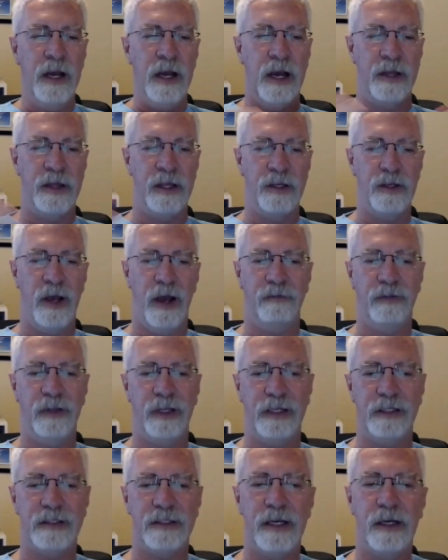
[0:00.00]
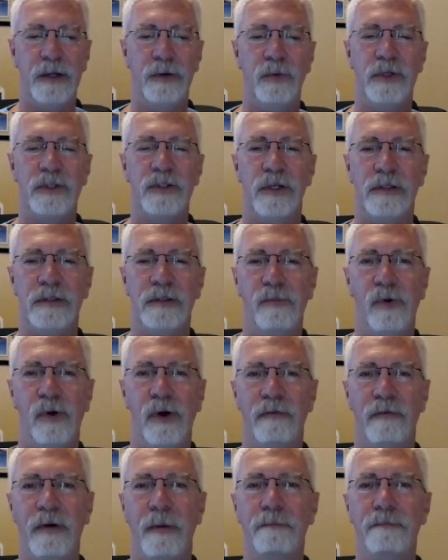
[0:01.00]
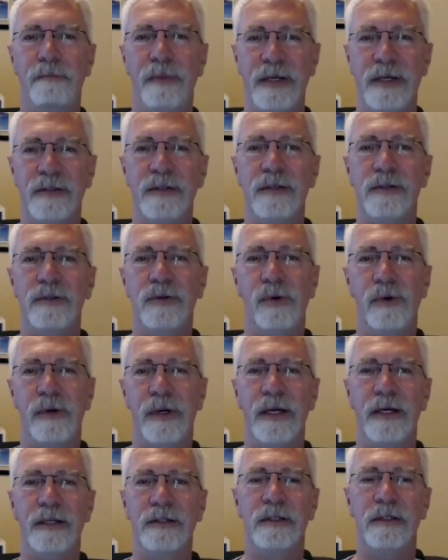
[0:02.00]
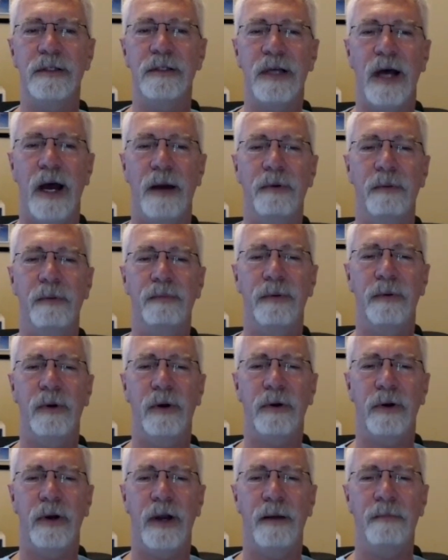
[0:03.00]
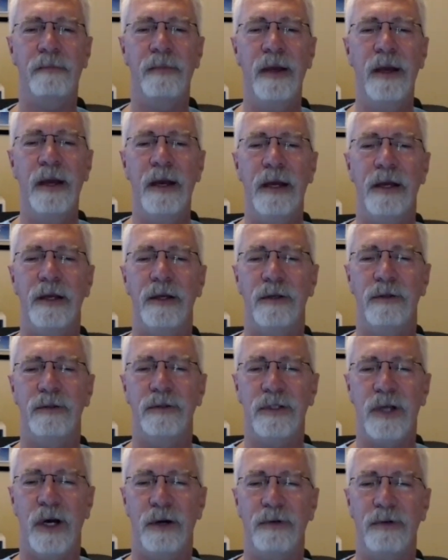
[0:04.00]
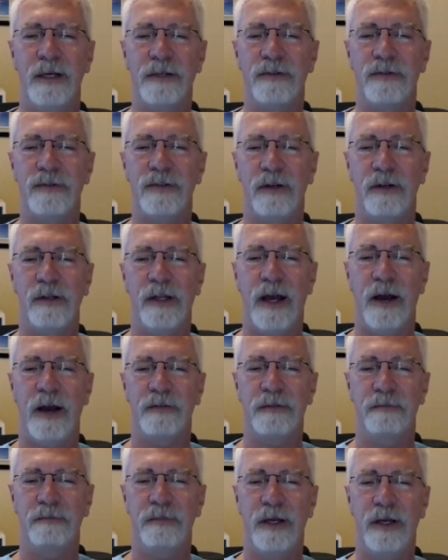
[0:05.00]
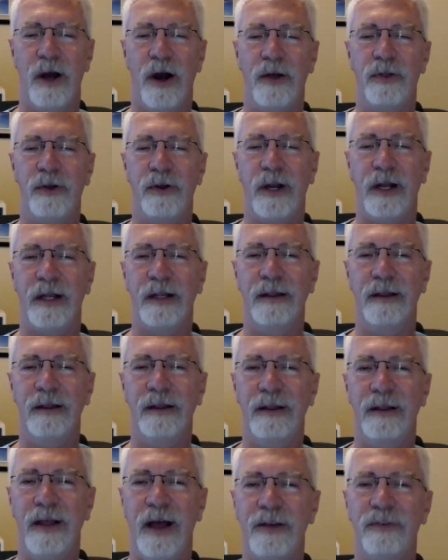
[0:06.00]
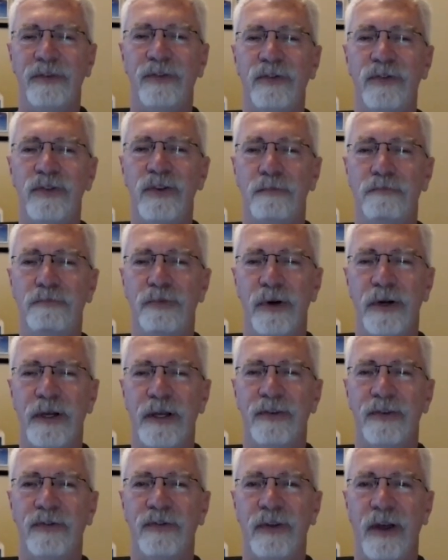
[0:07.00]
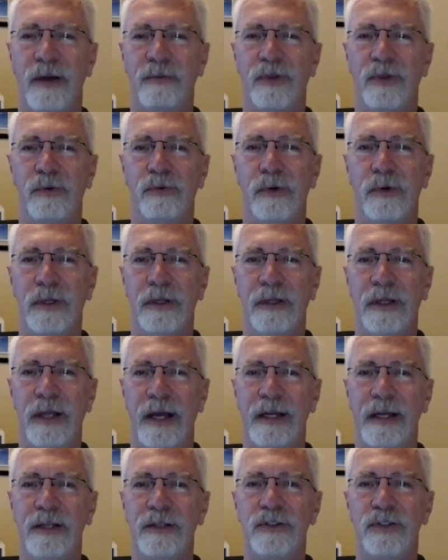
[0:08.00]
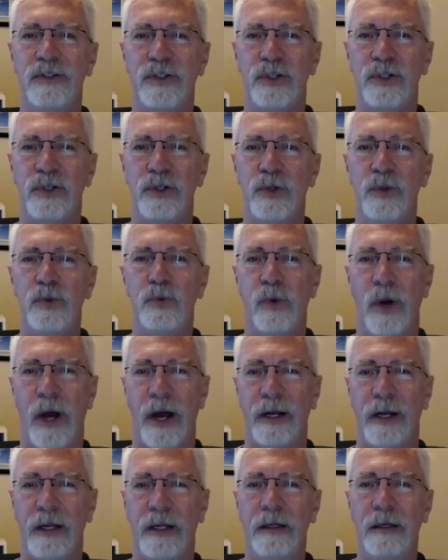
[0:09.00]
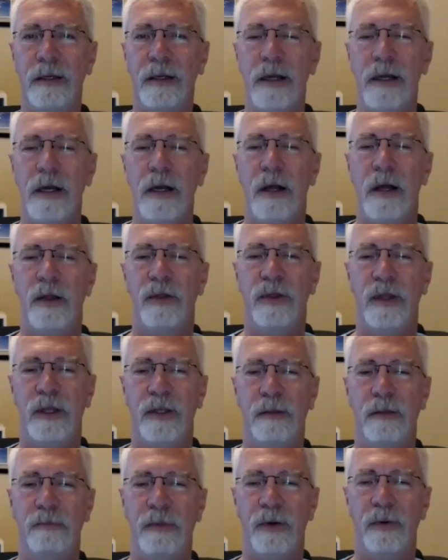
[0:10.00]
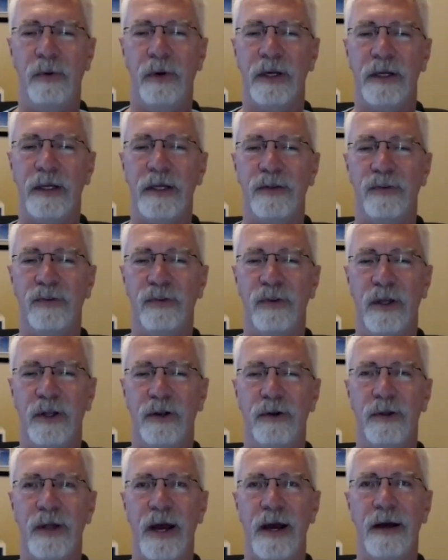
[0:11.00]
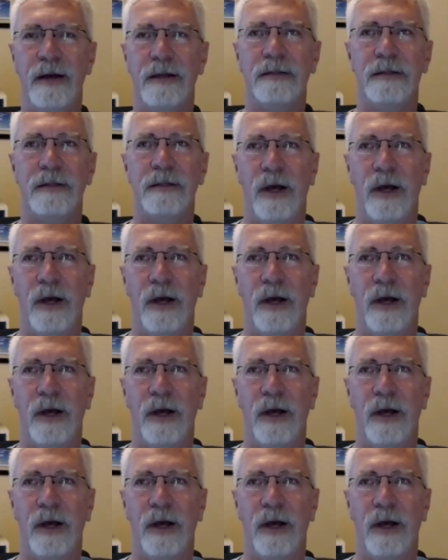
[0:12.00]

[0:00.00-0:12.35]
And then you have LinkedIn, which is more of a business-oriented type of program. You don't necessarily have to be on there unless your book is something related to writing. Then you may want to consider that,